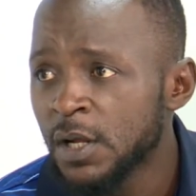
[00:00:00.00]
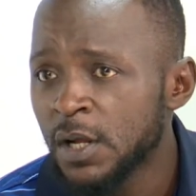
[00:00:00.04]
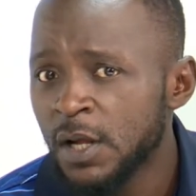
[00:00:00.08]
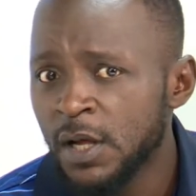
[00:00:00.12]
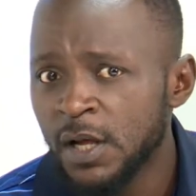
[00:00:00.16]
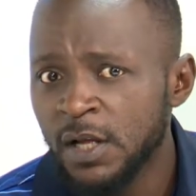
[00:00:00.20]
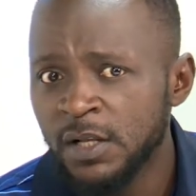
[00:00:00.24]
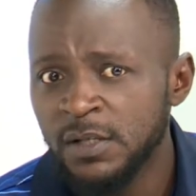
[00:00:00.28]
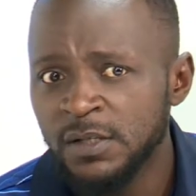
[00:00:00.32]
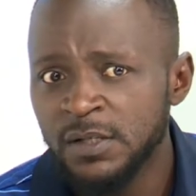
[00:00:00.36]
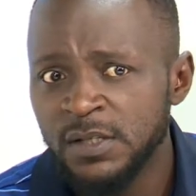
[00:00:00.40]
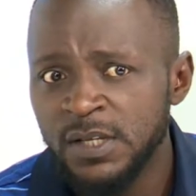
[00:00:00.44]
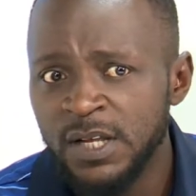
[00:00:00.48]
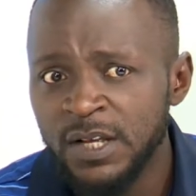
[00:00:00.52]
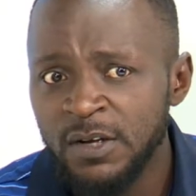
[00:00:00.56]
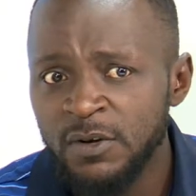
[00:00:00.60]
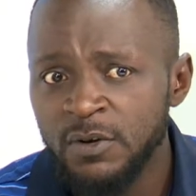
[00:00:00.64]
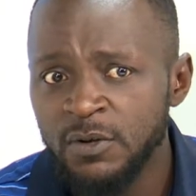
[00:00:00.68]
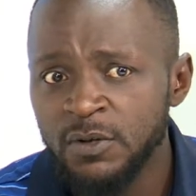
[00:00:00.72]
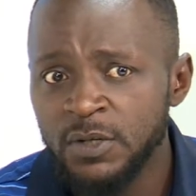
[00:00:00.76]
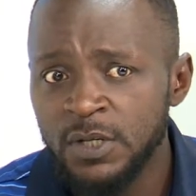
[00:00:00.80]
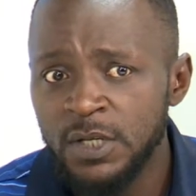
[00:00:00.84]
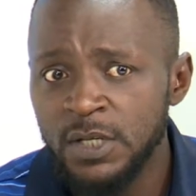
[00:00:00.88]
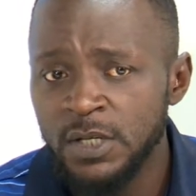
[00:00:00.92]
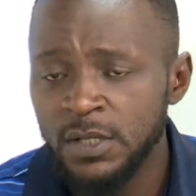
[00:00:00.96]
And
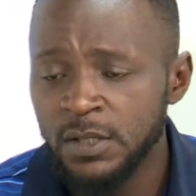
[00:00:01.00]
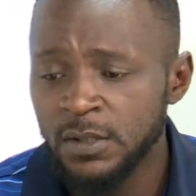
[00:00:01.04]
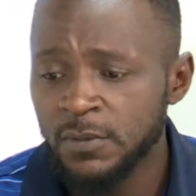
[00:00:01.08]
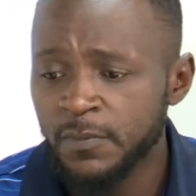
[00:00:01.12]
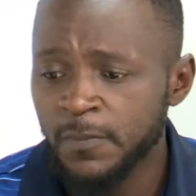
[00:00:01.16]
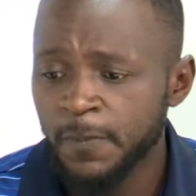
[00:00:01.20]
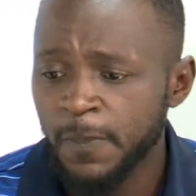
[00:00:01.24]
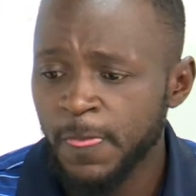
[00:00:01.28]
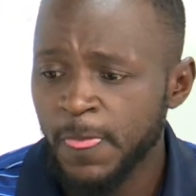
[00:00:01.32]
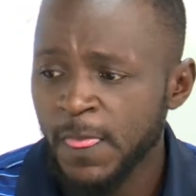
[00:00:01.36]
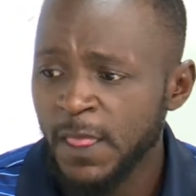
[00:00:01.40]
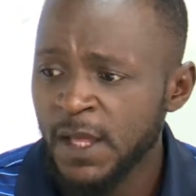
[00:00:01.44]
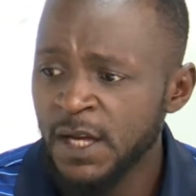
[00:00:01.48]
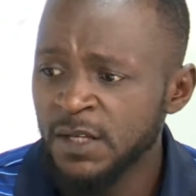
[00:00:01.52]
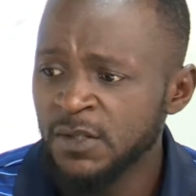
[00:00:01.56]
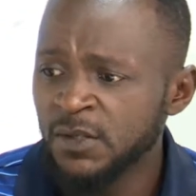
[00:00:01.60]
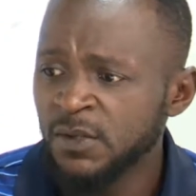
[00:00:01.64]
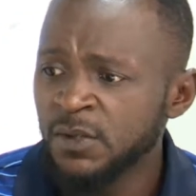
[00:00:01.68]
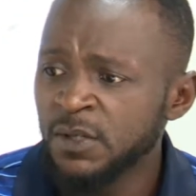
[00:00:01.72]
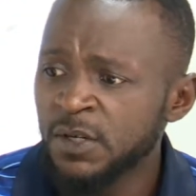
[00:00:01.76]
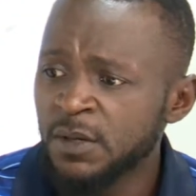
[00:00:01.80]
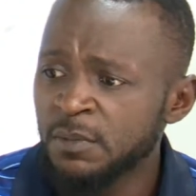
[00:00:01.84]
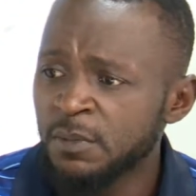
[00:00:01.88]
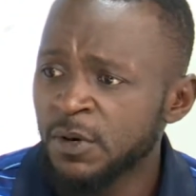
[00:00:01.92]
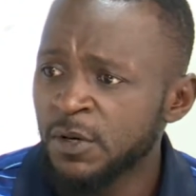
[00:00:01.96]
secondly, they're
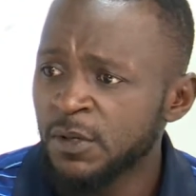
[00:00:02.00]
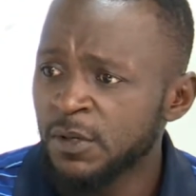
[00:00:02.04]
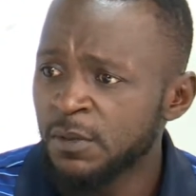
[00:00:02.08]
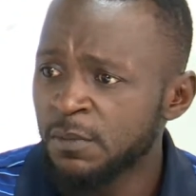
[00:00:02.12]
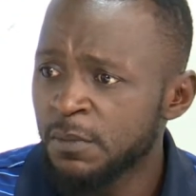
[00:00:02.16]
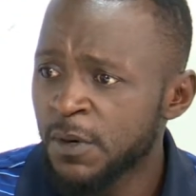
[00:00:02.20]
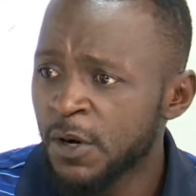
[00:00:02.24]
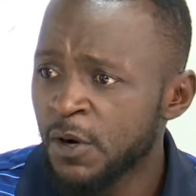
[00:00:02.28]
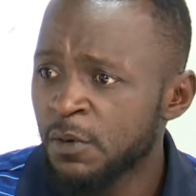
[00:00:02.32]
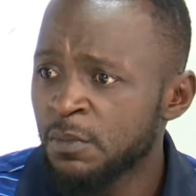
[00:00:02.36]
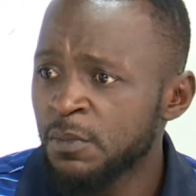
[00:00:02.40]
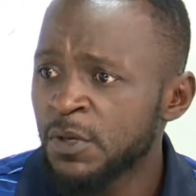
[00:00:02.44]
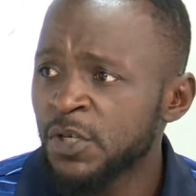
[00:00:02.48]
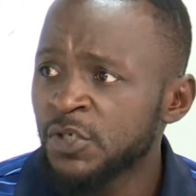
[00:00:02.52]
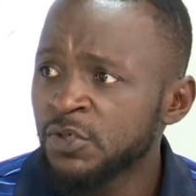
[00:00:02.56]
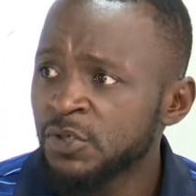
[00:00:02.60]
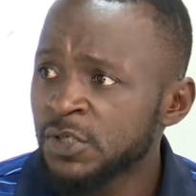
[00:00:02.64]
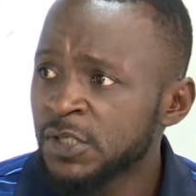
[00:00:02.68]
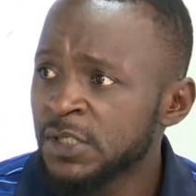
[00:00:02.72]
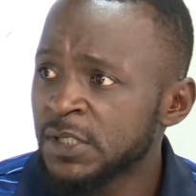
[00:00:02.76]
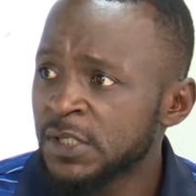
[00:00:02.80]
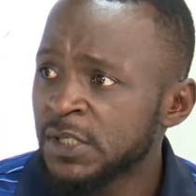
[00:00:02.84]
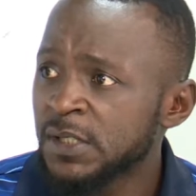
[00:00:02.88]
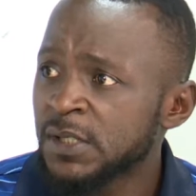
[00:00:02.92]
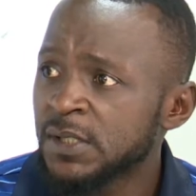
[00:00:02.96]
talking about the biometric
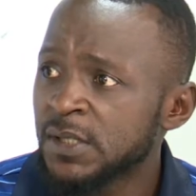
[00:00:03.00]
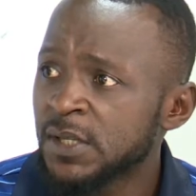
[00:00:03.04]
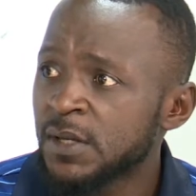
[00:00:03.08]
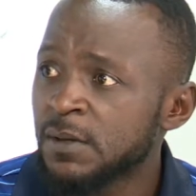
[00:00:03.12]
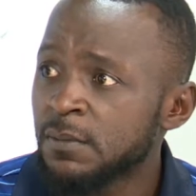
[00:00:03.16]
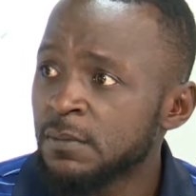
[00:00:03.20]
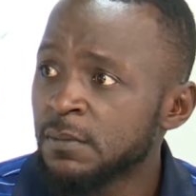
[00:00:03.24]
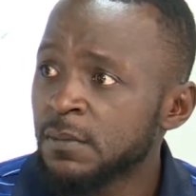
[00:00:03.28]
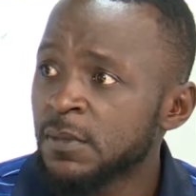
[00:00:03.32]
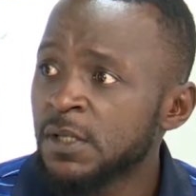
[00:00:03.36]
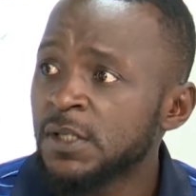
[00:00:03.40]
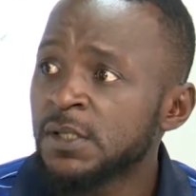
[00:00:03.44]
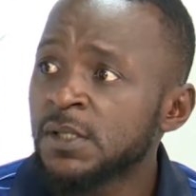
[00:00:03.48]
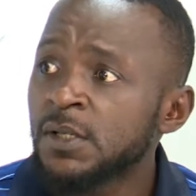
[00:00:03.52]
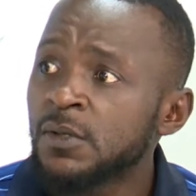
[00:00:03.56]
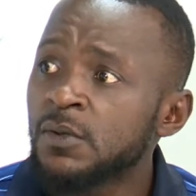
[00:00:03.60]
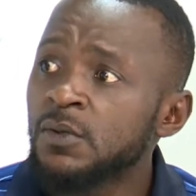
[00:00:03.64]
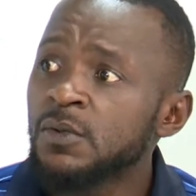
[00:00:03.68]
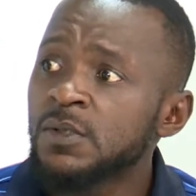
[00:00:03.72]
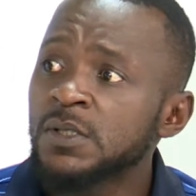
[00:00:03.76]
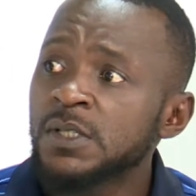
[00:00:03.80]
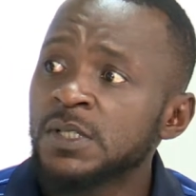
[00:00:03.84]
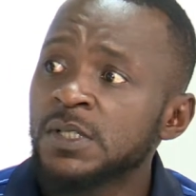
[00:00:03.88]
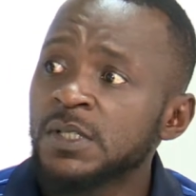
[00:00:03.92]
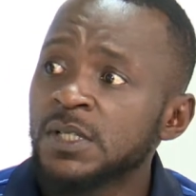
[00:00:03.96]
system. It's a
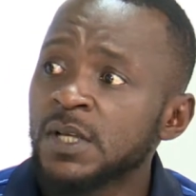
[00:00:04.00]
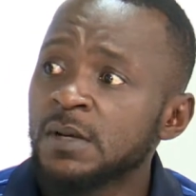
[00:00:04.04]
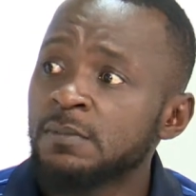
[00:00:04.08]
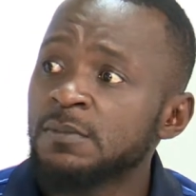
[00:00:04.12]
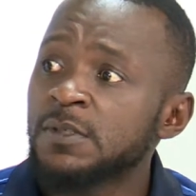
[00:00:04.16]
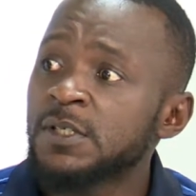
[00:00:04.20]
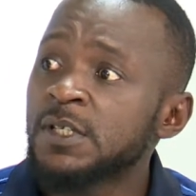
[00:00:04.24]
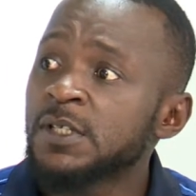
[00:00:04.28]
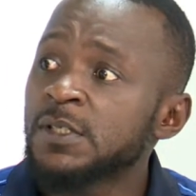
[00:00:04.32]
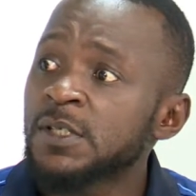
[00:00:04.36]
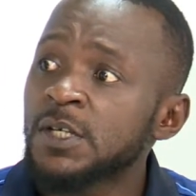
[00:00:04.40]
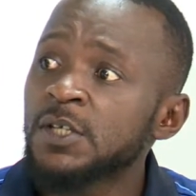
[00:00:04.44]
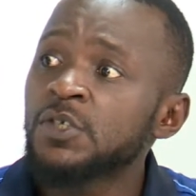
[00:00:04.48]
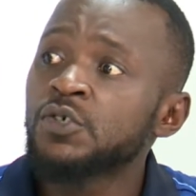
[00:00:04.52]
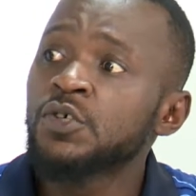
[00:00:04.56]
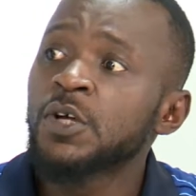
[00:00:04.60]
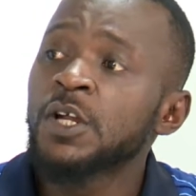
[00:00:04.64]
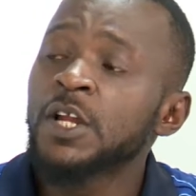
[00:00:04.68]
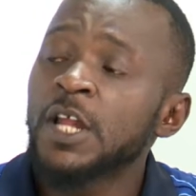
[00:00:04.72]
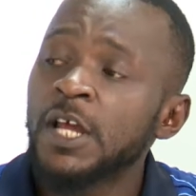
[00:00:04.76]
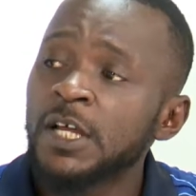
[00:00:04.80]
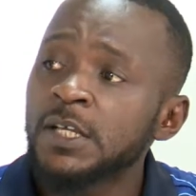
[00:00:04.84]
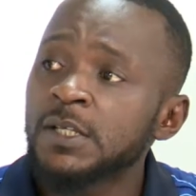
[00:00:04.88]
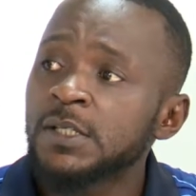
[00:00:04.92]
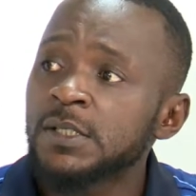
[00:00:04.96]
good system. It's a
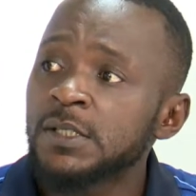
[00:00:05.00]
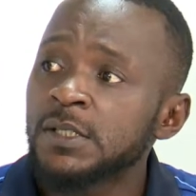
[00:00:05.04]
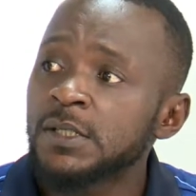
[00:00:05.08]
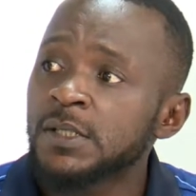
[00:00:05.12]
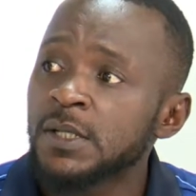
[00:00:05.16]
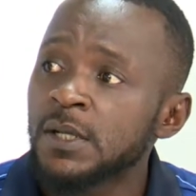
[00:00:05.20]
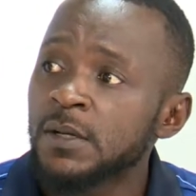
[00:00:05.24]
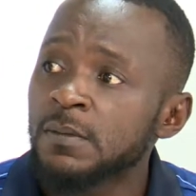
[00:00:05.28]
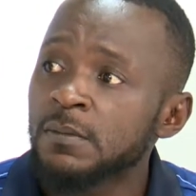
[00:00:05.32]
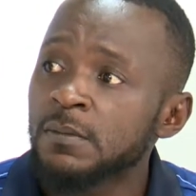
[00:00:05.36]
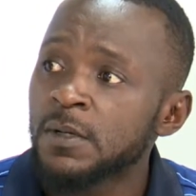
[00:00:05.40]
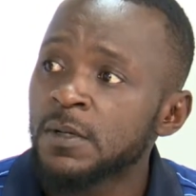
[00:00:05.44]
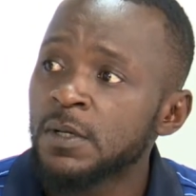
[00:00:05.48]
centralized system.